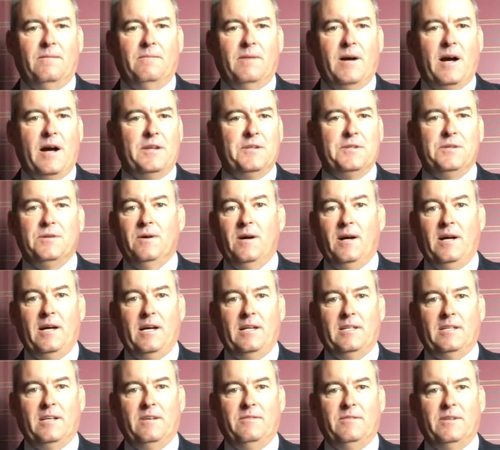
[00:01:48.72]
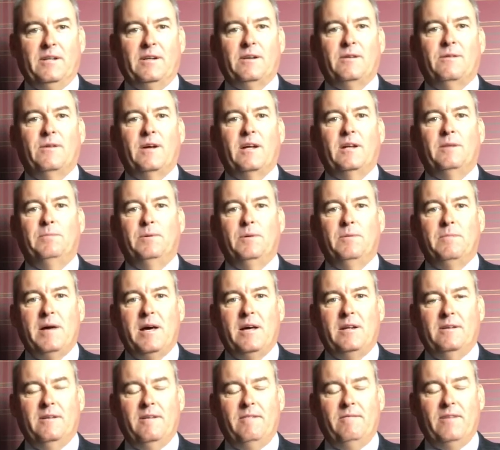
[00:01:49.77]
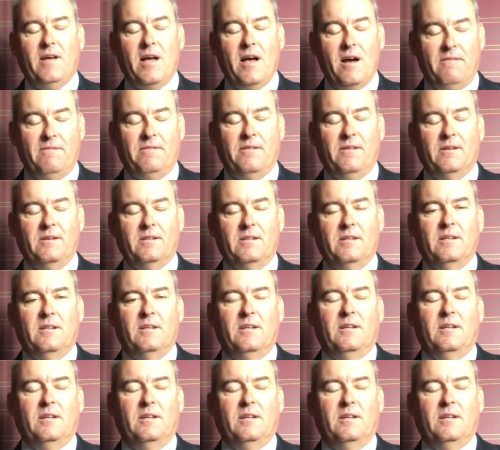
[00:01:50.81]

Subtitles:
I knew I had to give an incredible amount of effort.